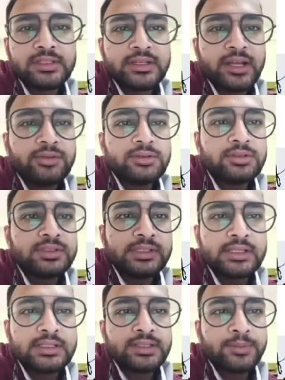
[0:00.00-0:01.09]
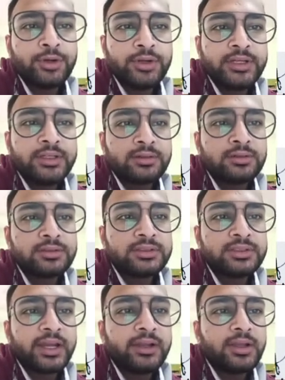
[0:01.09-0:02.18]
The noun clause is a subordinate clause
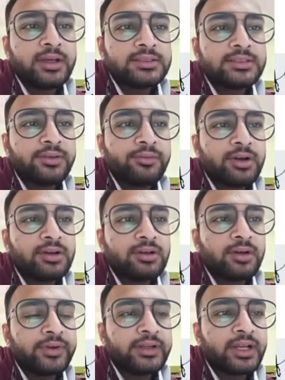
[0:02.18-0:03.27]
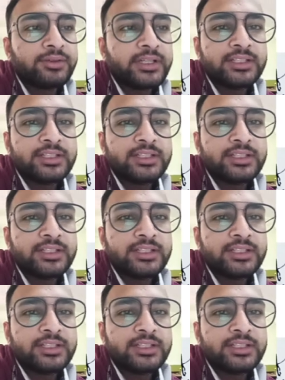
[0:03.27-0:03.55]
that does the work of a noun.